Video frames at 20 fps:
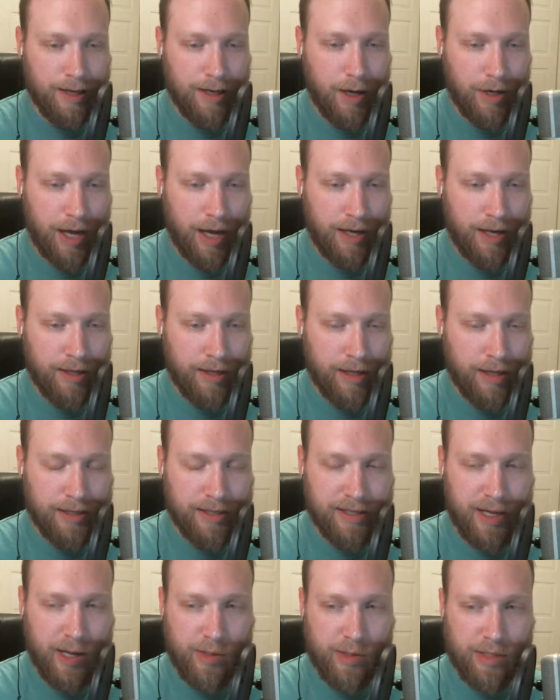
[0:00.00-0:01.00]
Okay, that
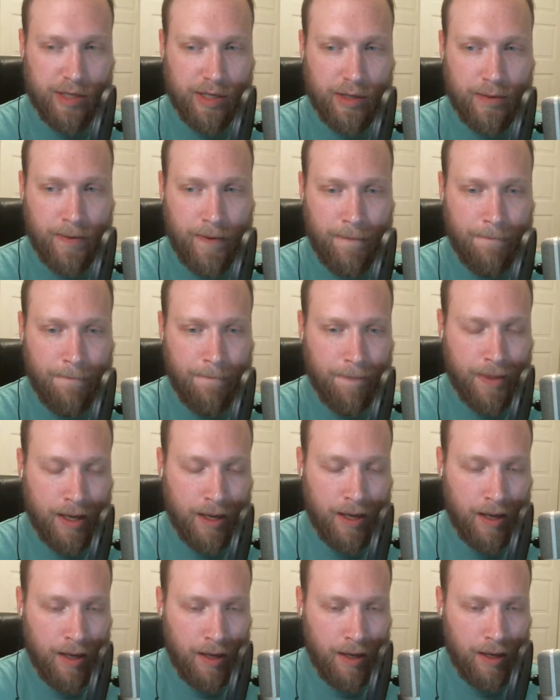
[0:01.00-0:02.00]
sounds good.
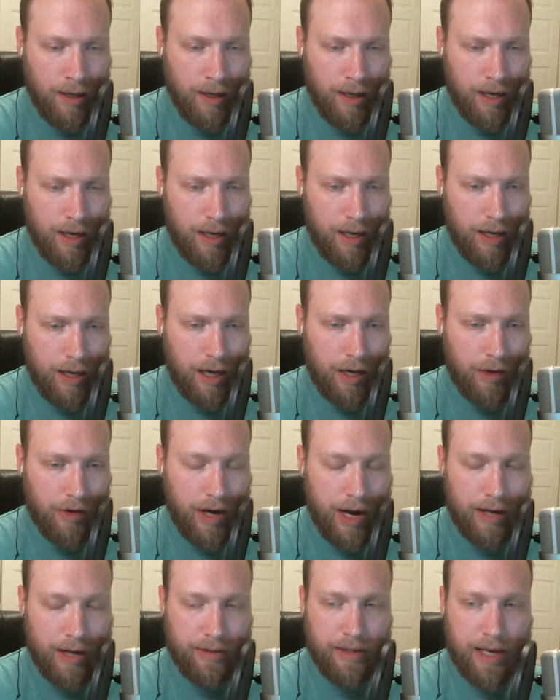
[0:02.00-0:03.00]
All
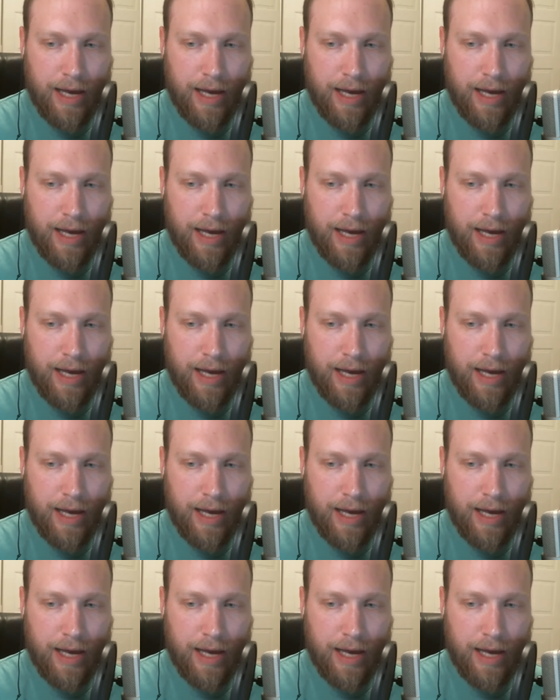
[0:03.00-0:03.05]
right,